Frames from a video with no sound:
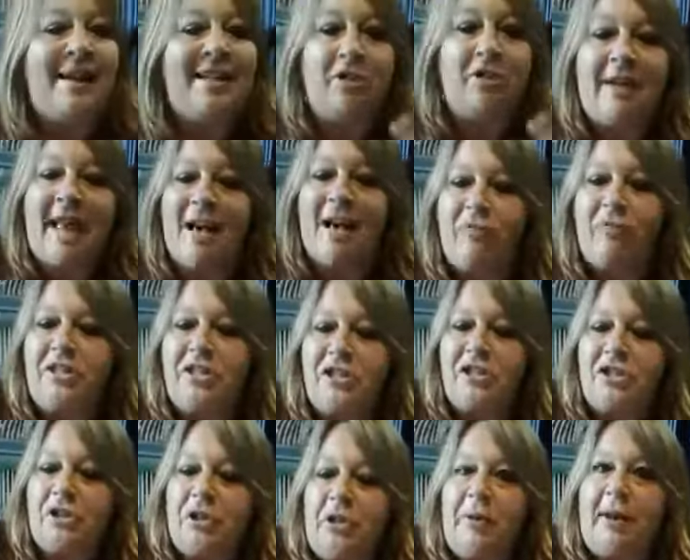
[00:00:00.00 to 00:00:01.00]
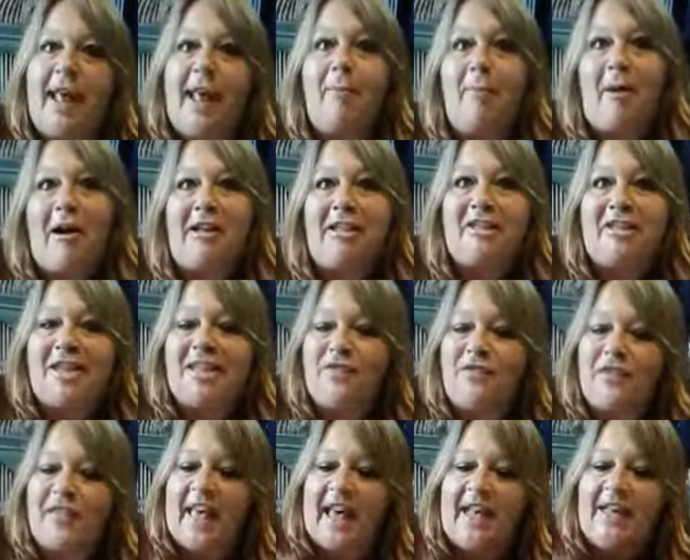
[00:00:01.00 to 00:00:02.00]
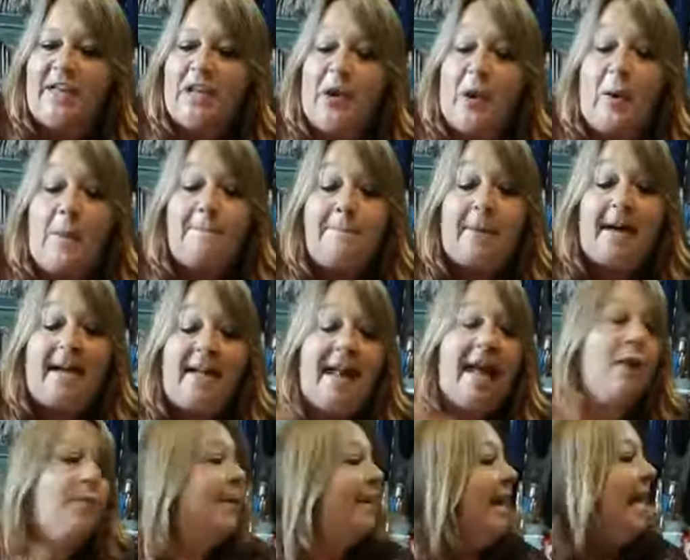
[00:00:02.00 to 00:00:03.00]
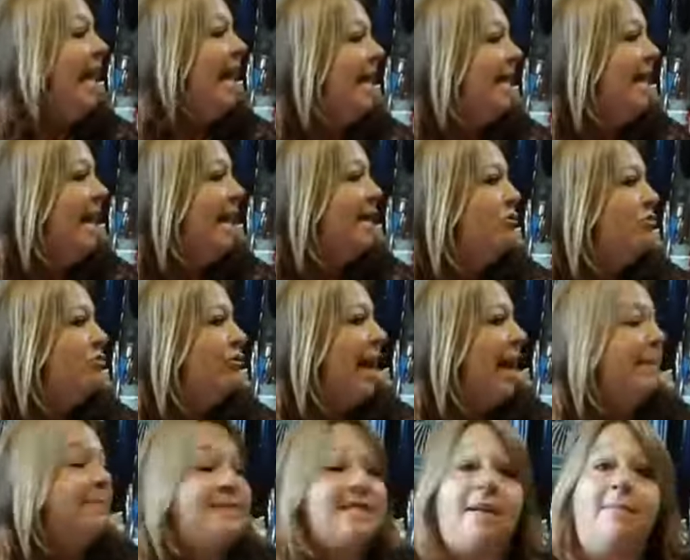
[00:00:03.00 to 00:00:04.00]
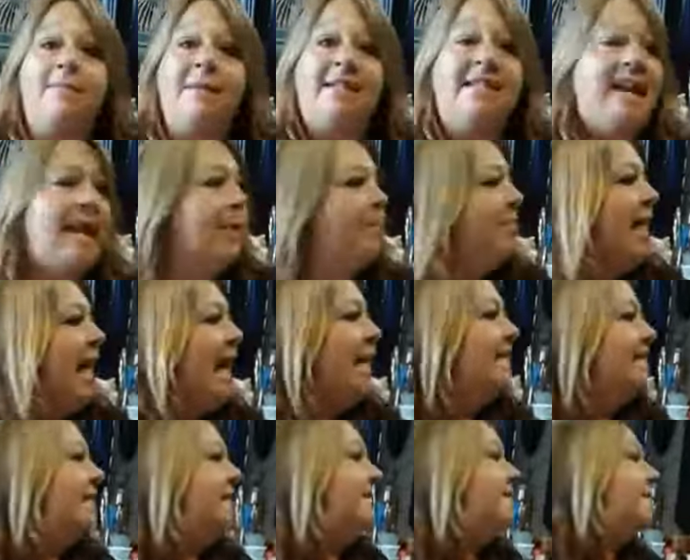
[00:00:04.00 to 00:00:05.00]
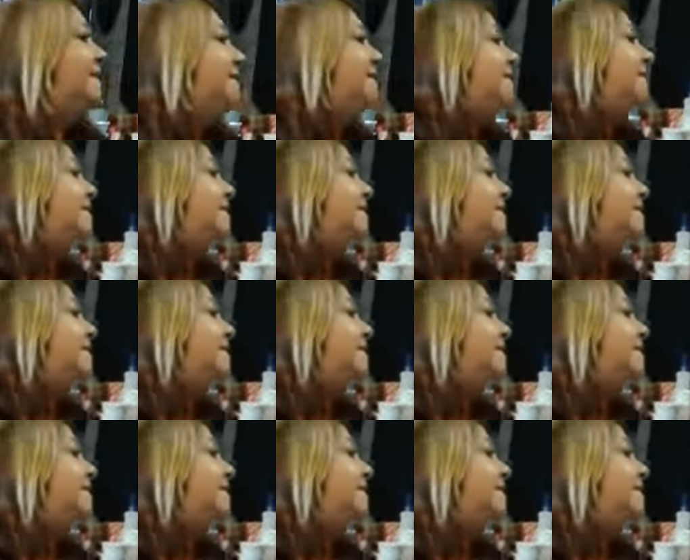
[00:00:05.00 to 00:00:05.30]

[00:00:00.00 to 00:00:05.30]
I don't have one to show you, and I apologize for that. But I went ahead and grabbed Midnight Blackness.